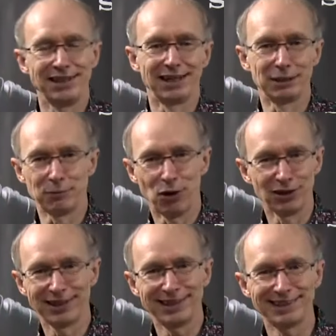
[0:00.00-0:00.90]

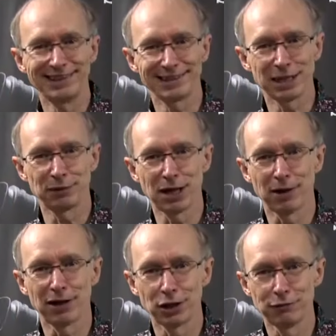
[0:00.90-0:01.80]
Holiday season coming
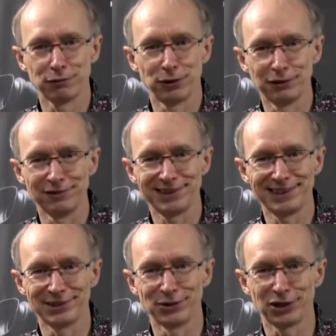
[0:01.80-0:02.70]
up. I know for a lot of
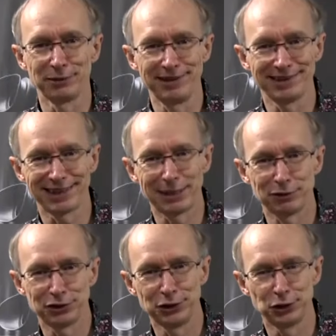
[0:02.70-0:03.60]
us it's not going to be the
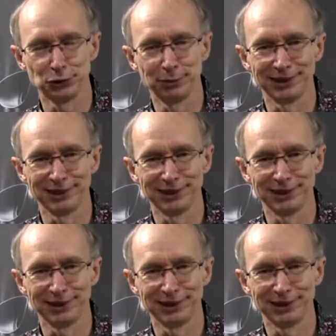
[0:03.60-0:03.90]
same as usual,